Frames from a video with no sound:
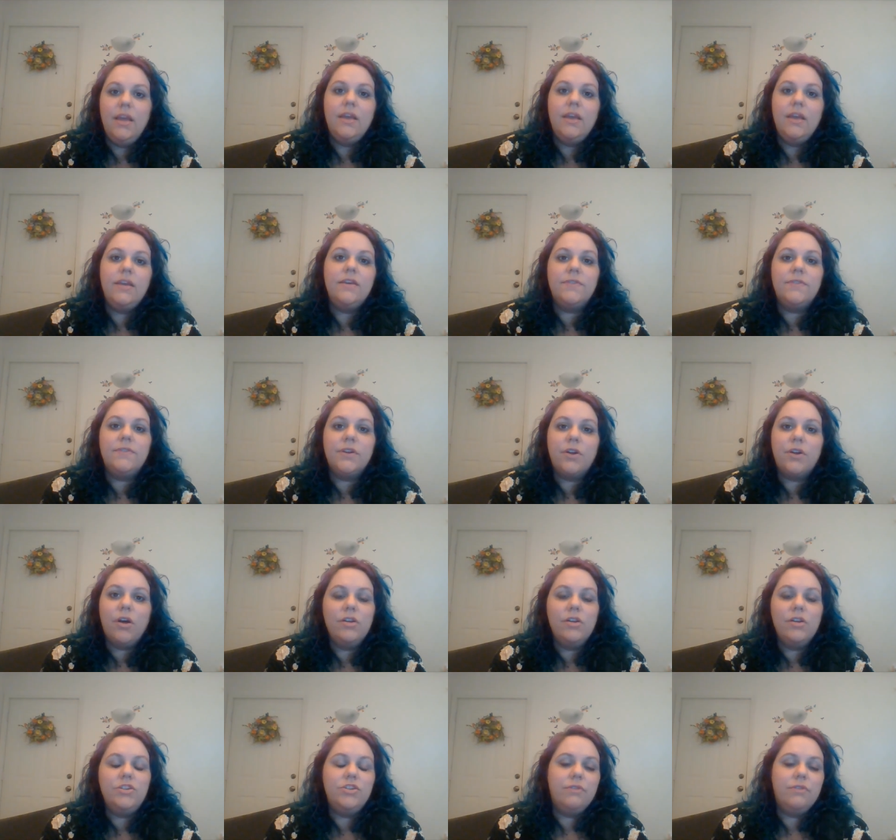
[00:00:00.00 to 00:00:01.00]
If the
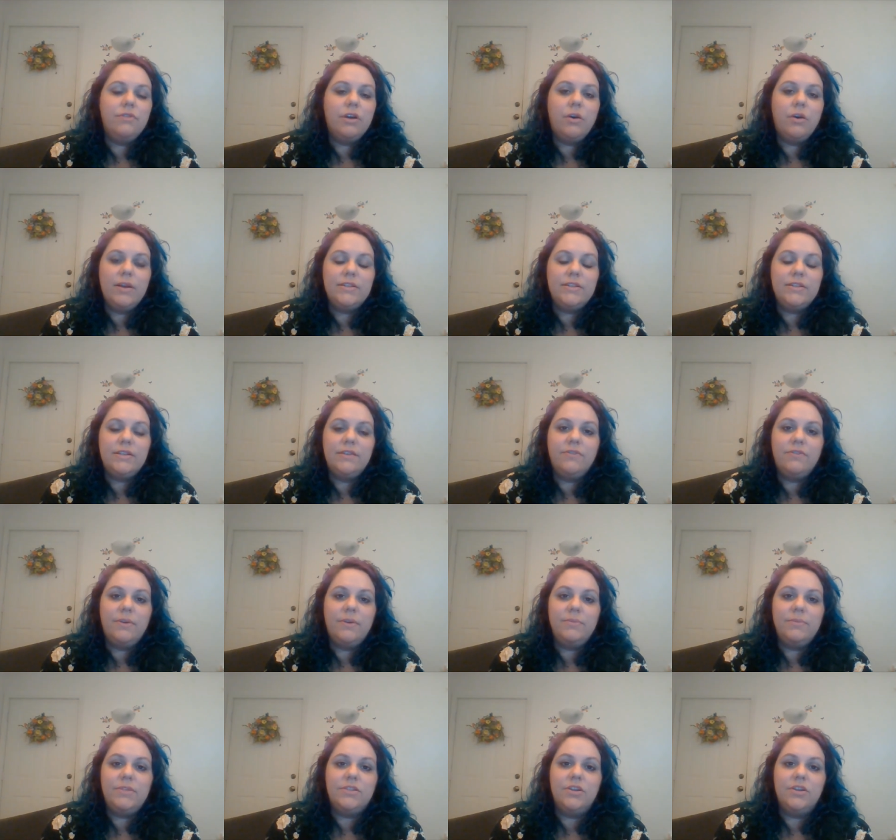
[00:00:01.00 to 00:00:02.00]
college you're requesting from
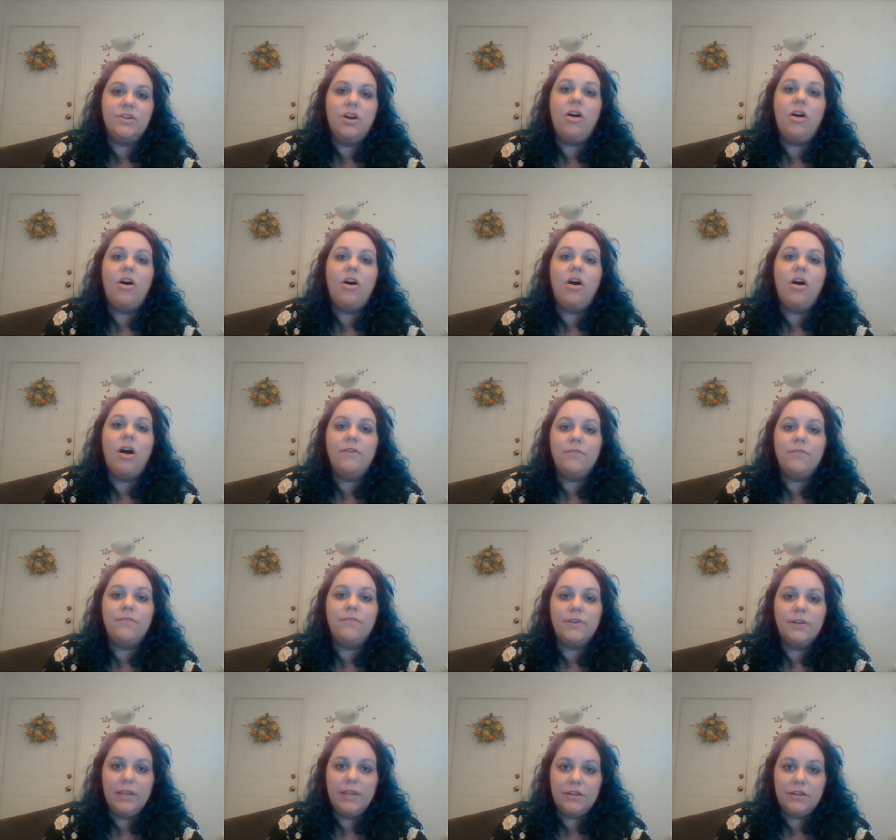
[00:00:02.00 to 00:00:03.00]
does not offer
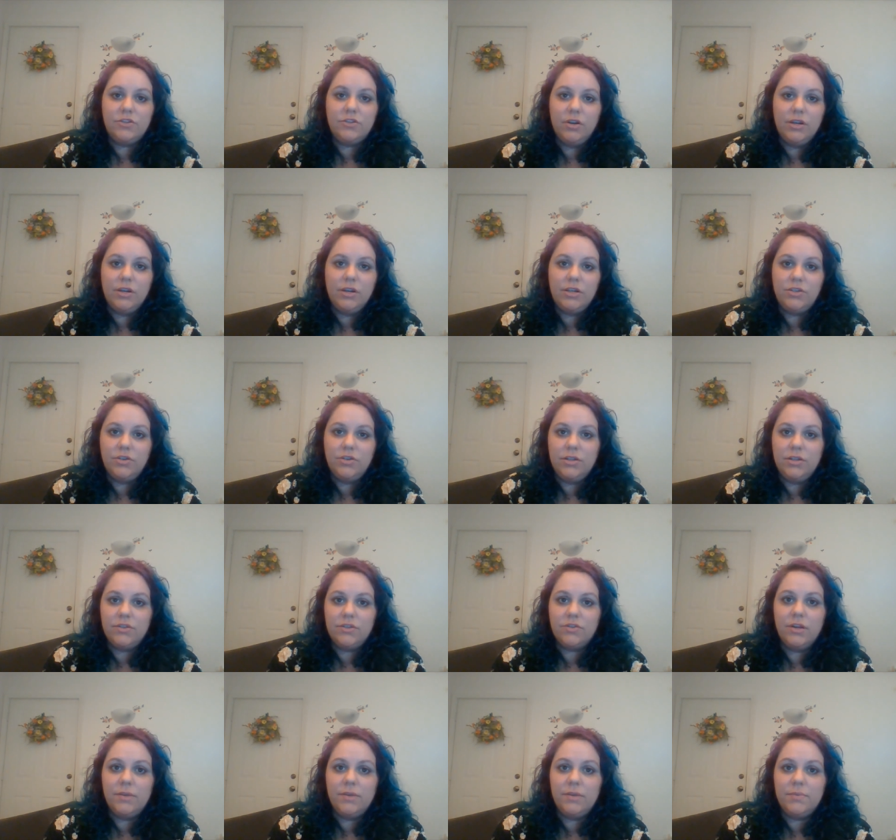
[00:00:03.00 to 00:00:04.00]
electronic
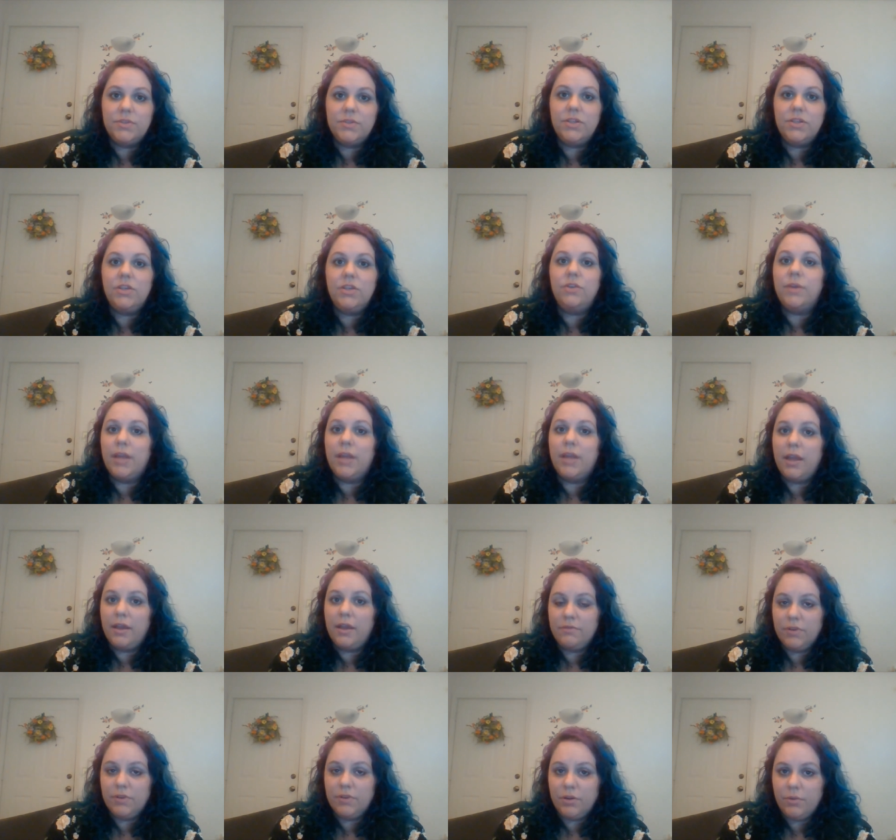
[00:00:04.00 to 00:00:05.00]
transcripts, you can
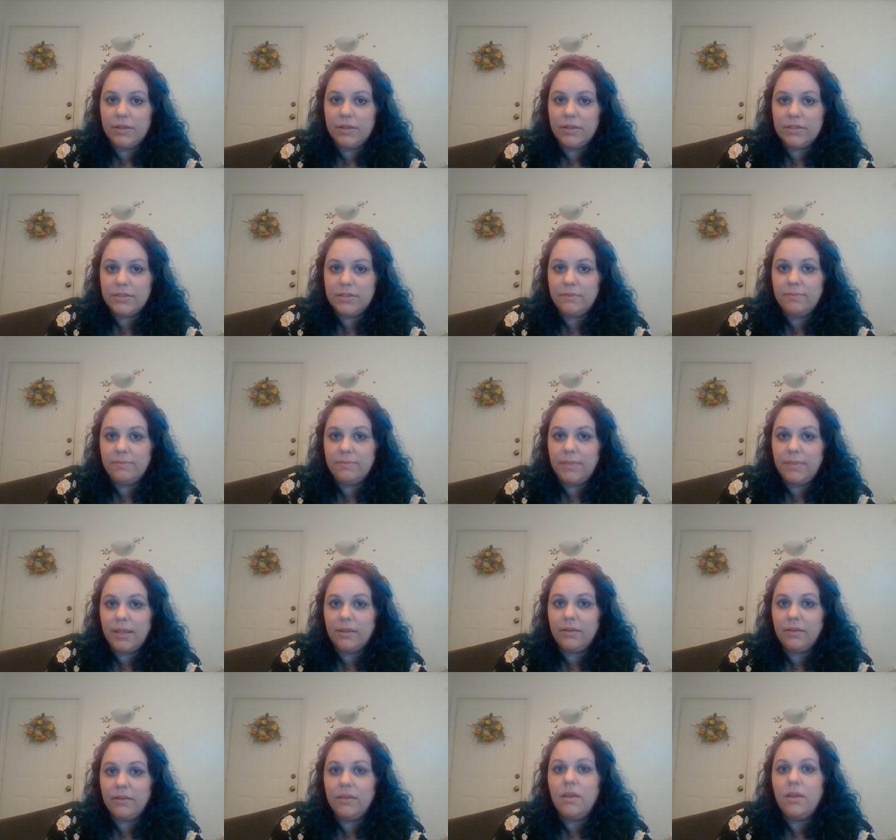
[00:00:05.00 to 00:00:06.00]
request a
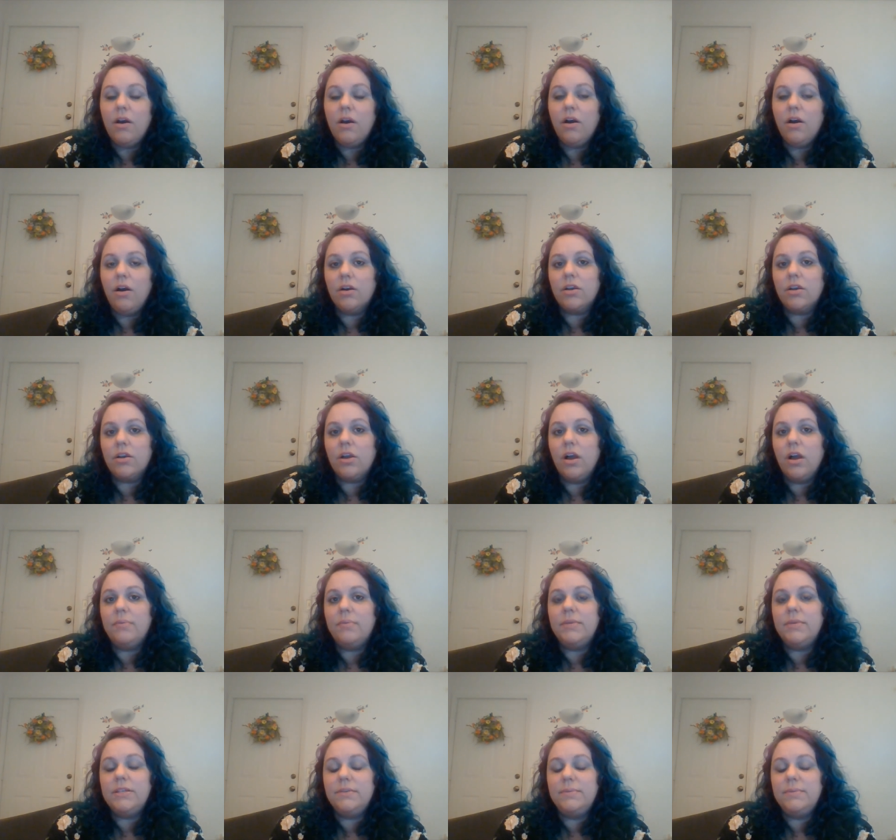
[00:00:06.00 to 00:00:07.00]
mail hard
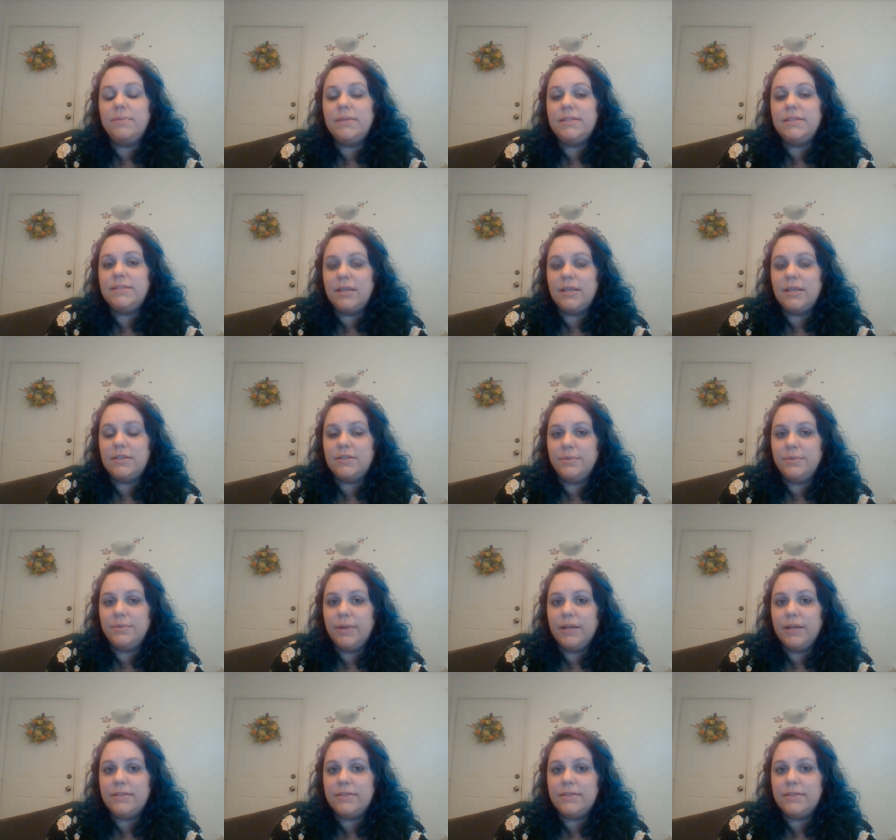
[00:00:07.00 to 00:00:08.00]
copy to be sent to
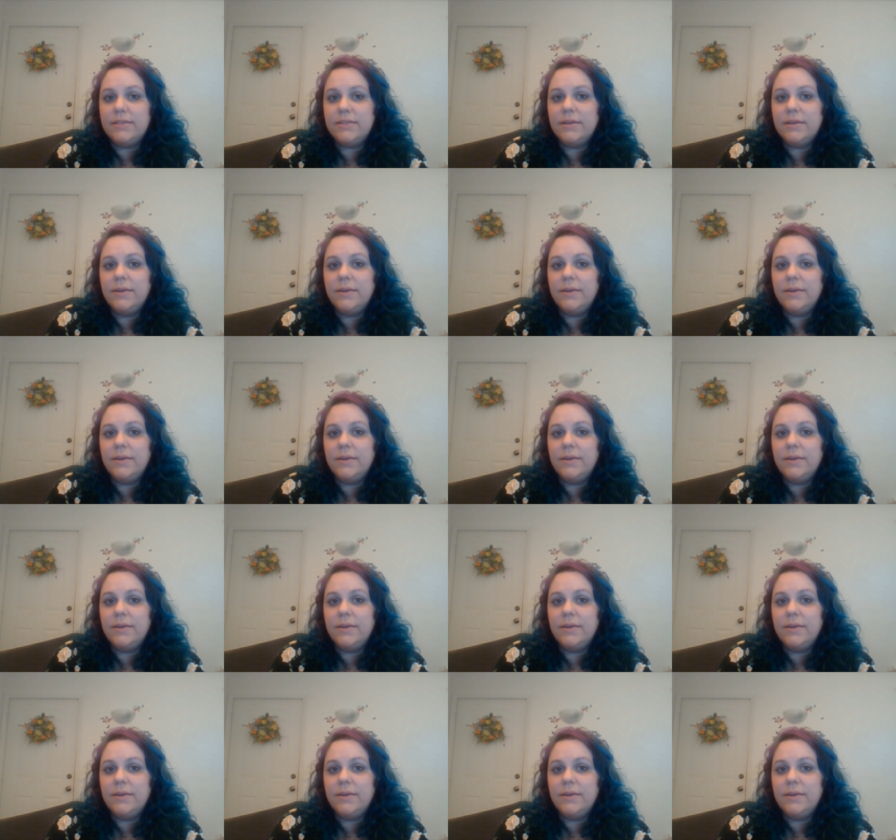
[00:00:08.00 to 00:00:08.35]
us.